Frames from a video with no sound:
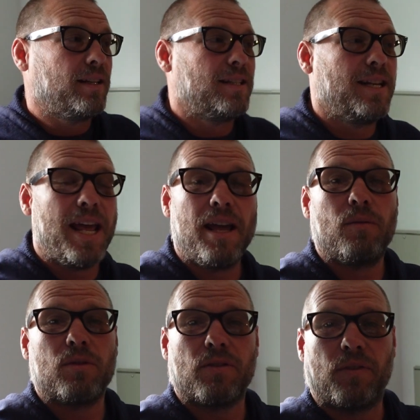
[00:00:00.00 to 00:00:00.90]
Today
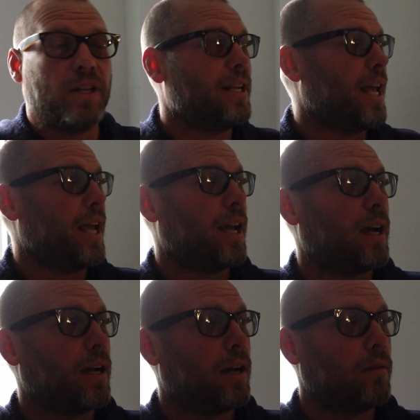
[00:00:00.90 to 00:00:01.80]
was a fun day.
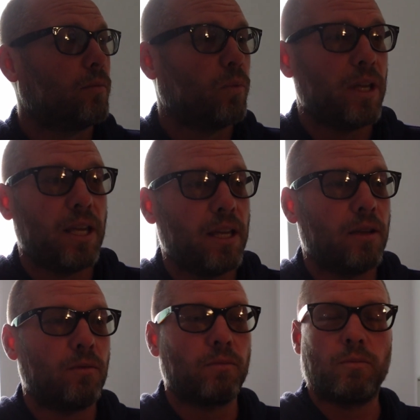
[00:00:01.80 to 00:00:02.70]
Um, we
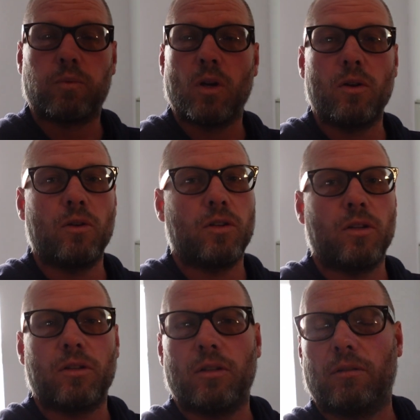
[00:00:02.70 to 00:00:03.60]
rode
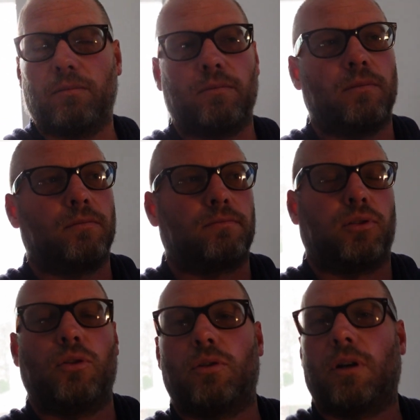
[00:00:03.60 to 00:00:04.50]

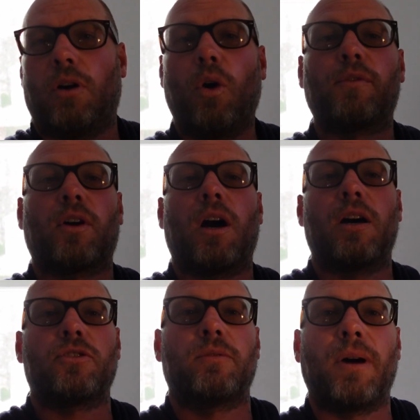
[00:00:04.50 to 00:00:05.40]
oh, over
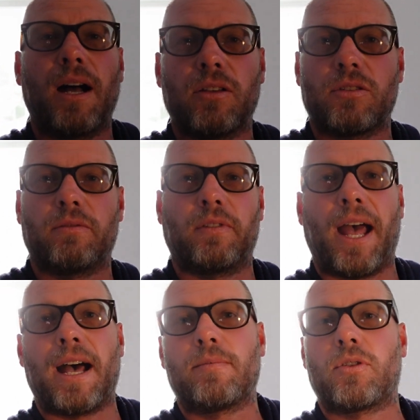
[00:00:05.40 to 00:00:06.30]
100 miles of
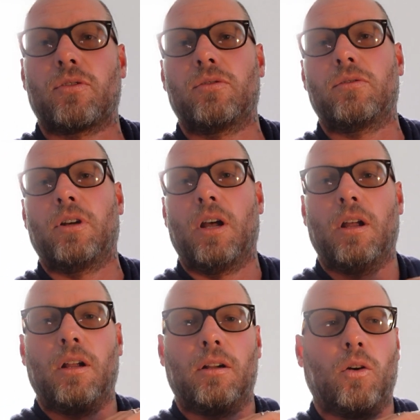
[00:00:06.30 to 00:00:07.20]
absolute
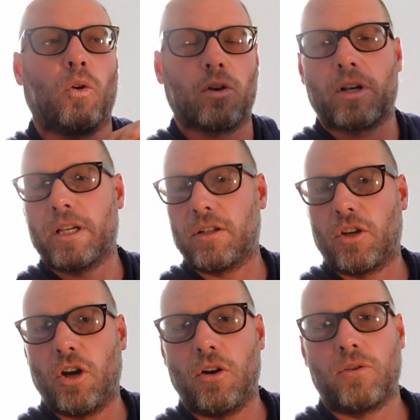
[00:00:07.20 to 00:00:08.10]
Oregon
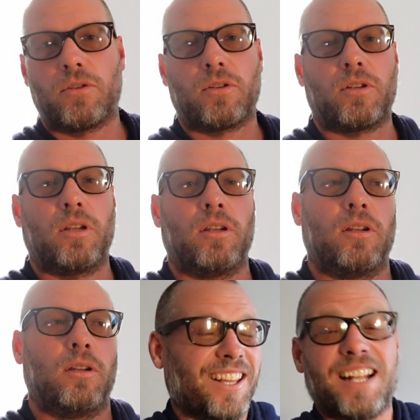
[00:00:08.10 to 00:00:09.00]
coast.
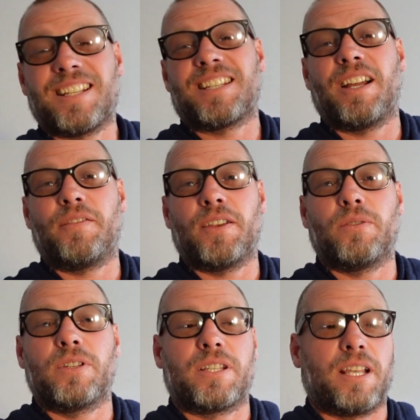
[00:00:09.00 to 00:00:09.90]
Lots of stuff that
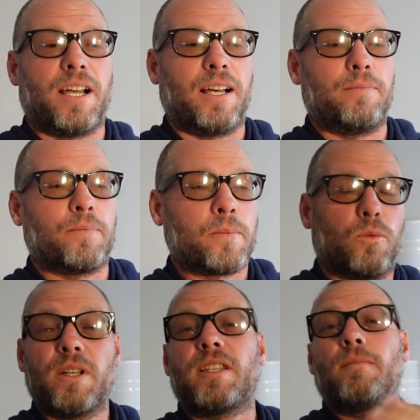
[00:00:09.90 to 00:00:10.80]
was um,
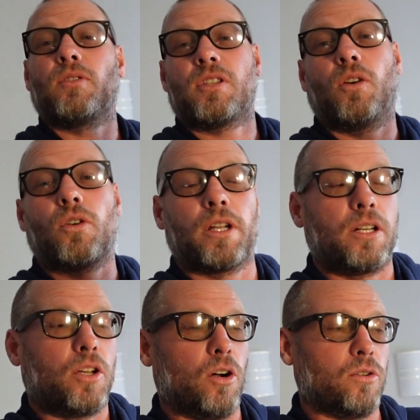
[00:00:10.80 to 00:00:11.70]
resembles the
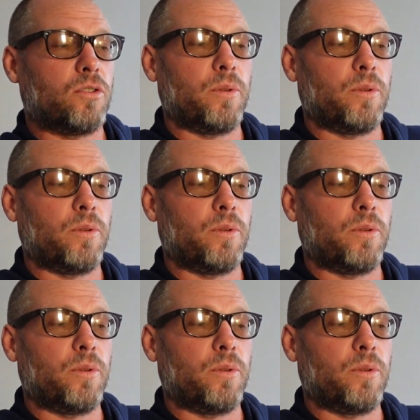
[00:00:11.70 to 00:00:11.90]
Oregon coast.